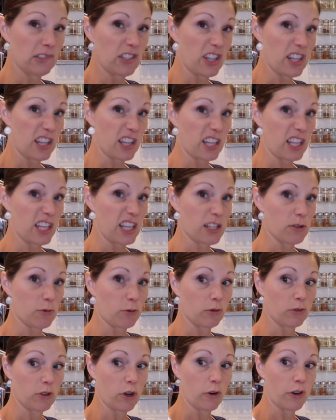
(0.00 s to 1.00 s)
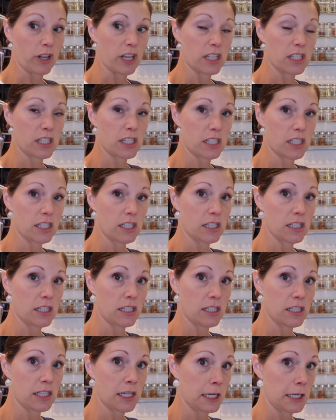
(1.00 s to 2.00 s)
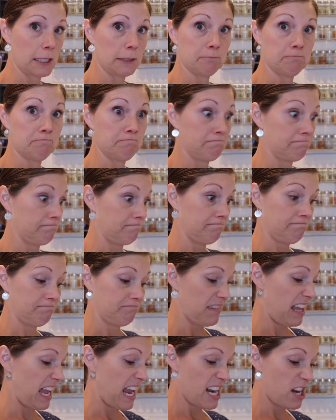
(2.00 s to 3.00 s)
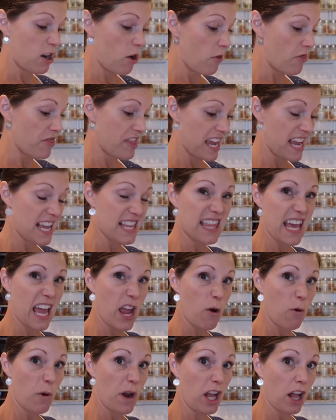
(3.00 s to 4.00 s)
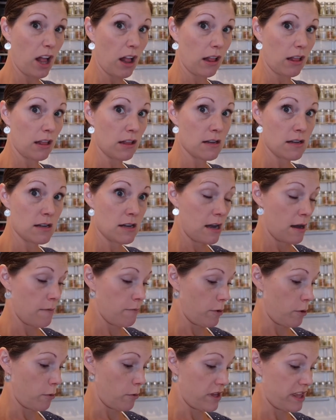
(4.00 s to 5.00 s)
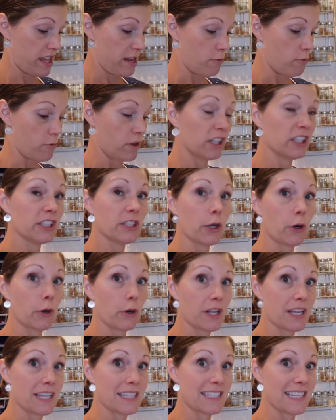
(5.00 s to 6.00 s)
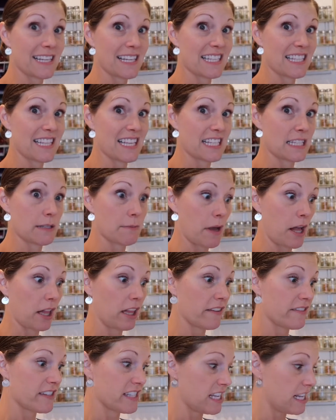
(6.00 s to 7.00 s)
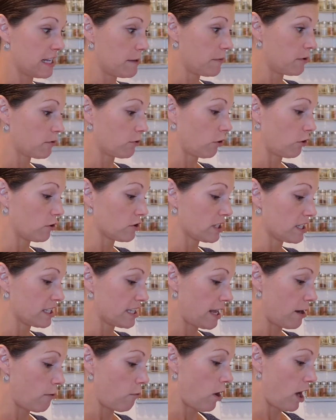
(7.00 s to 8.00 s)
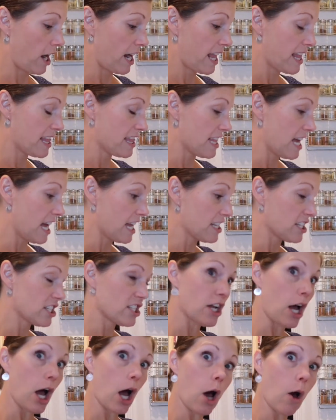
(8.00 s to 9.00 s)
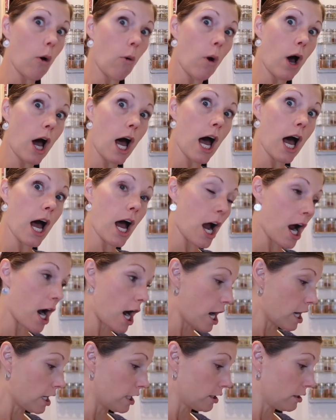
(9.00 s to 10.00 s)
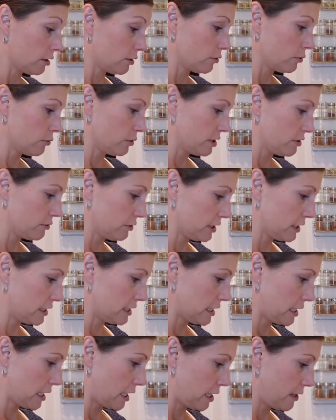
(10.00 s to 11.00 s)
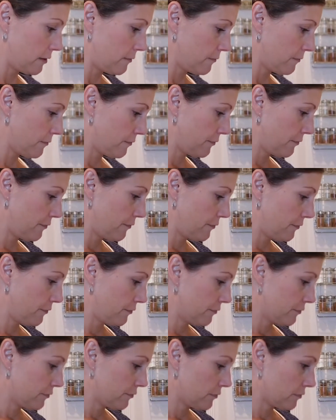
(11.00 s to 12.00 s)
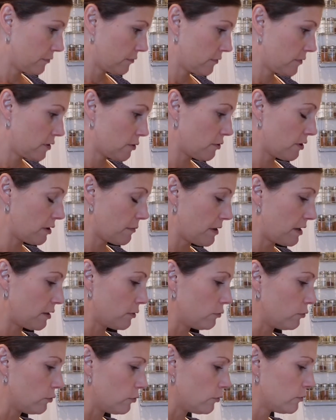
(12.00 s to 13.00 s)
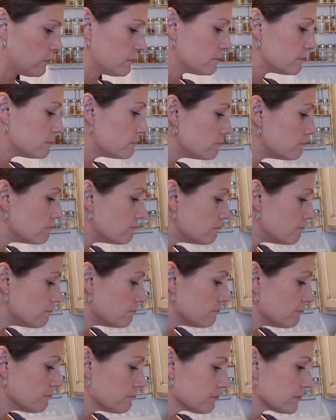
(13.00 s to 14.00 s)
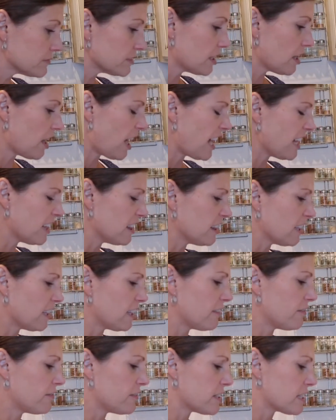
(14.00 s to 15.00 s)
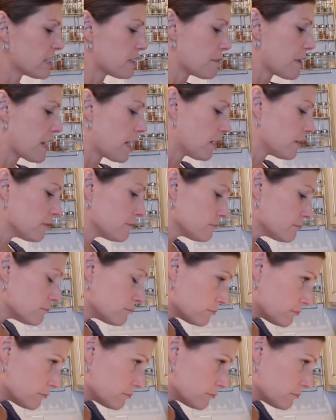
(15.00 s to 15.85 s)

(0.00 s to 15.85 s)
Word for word: Do you think the kids will notice? I don't think they will. But what they will notice is the smell of cinnamon rolls as they walk in the door. Ooh, it's really sticky. So we're gonna make, ooh. I love the smell